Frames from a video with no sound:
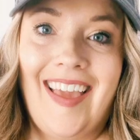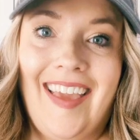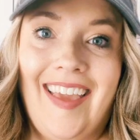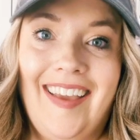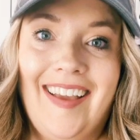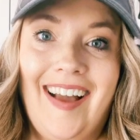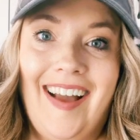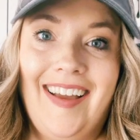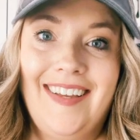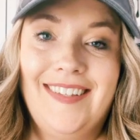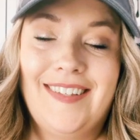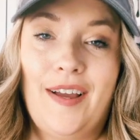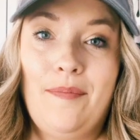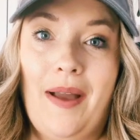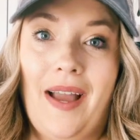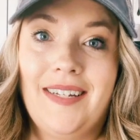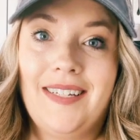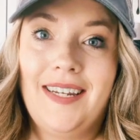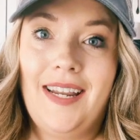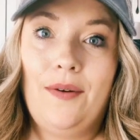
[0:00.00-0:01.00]
Hey guys, I'm
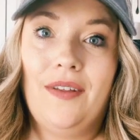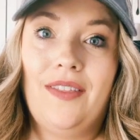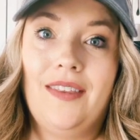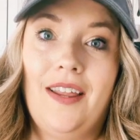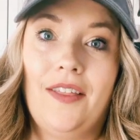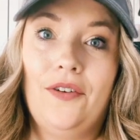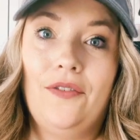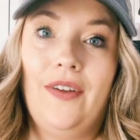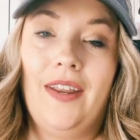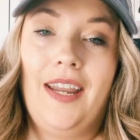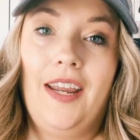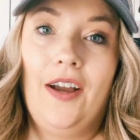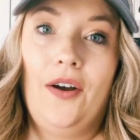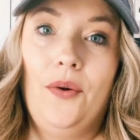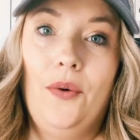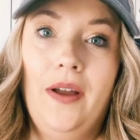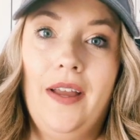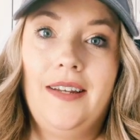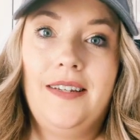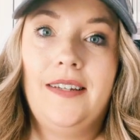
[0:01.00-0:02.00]
back today with another
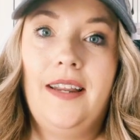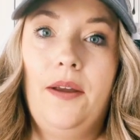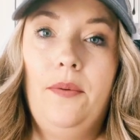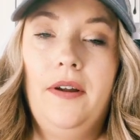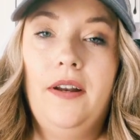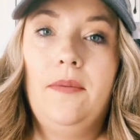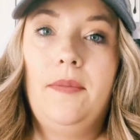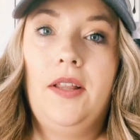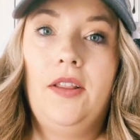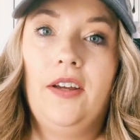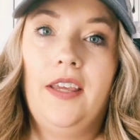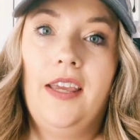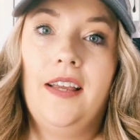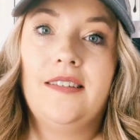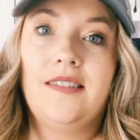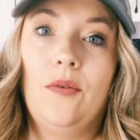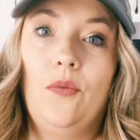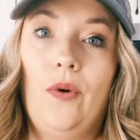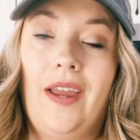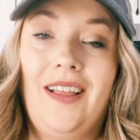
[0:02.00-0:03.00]
video, and today we're going to be looking at
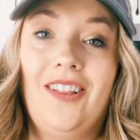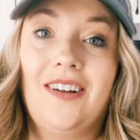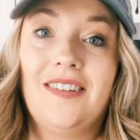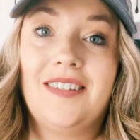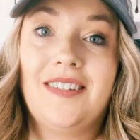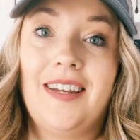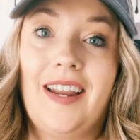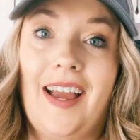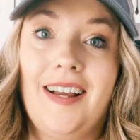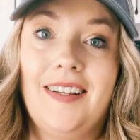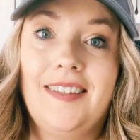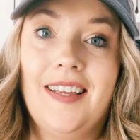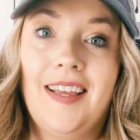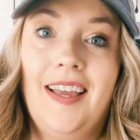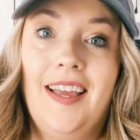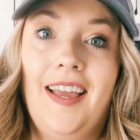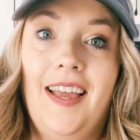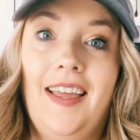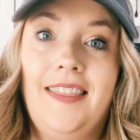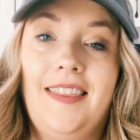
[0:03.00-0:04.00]
some weight loss snacks
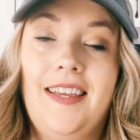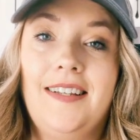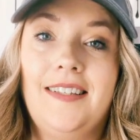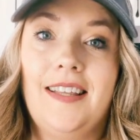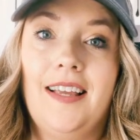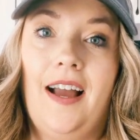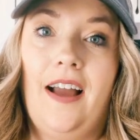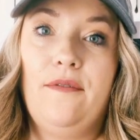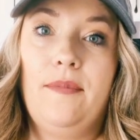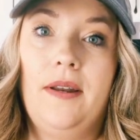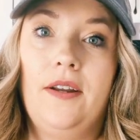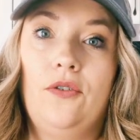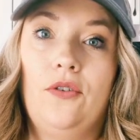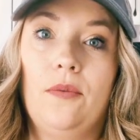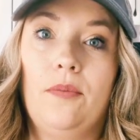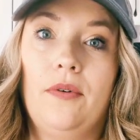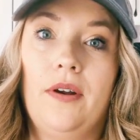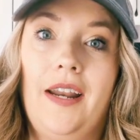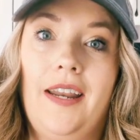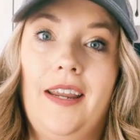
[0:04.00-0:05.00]
and things that I've been
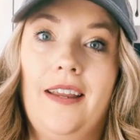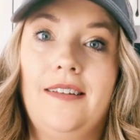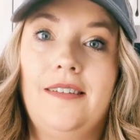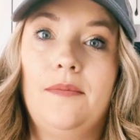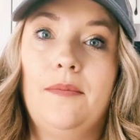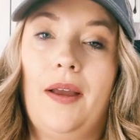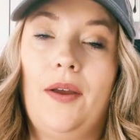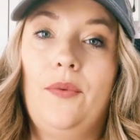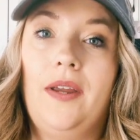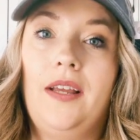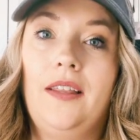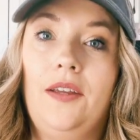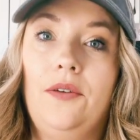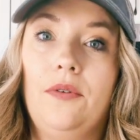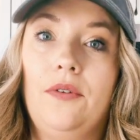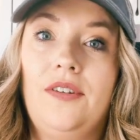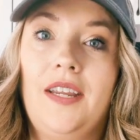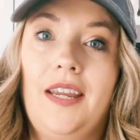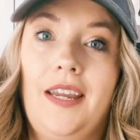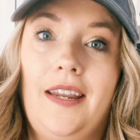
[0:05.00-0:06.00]
incorporating into my weekly
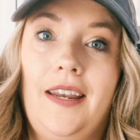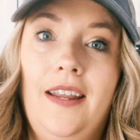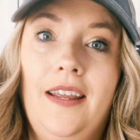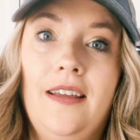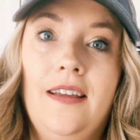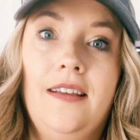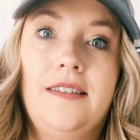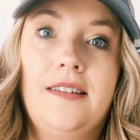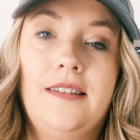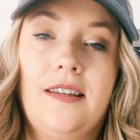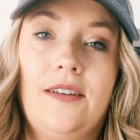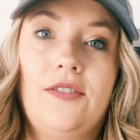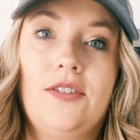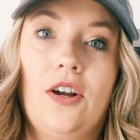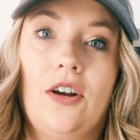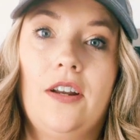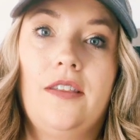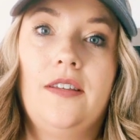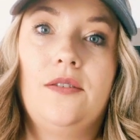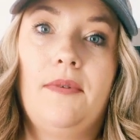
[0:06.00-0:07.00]
routine since I've
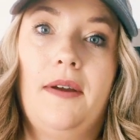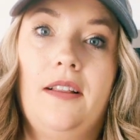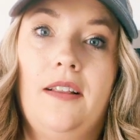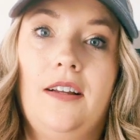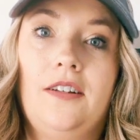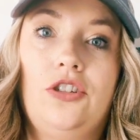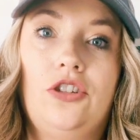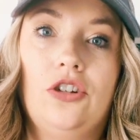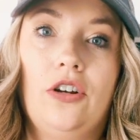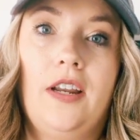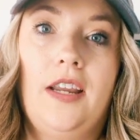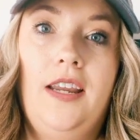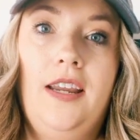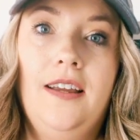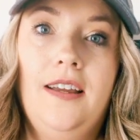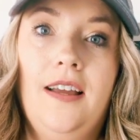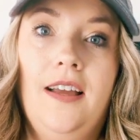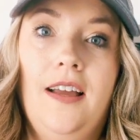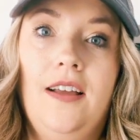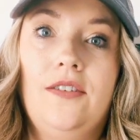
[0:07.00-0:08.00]
started this weight loss journey.
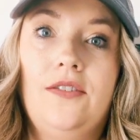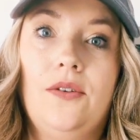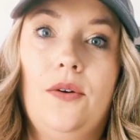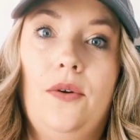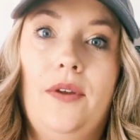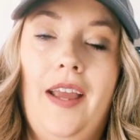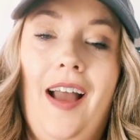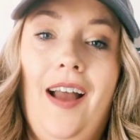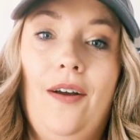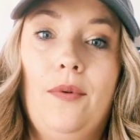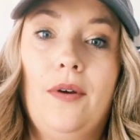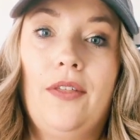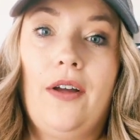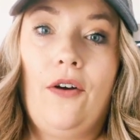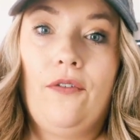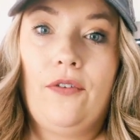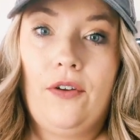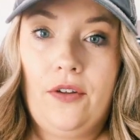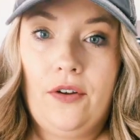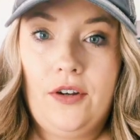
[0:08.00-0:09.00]
So yeah, without
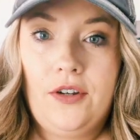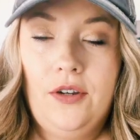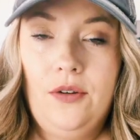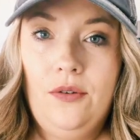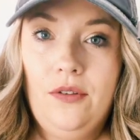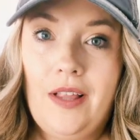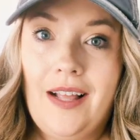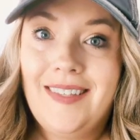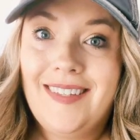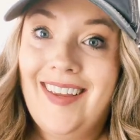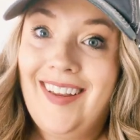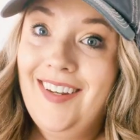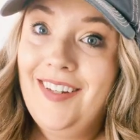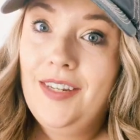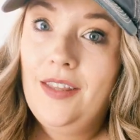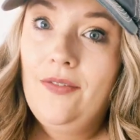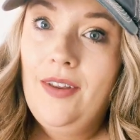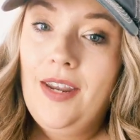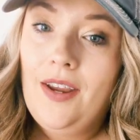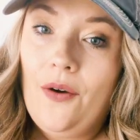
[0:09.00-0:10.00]
further ado, let's get into
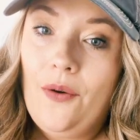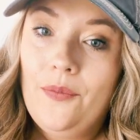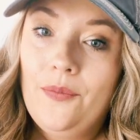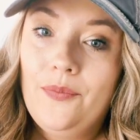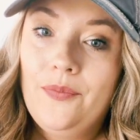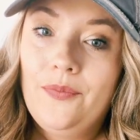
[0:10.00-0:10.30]
the video.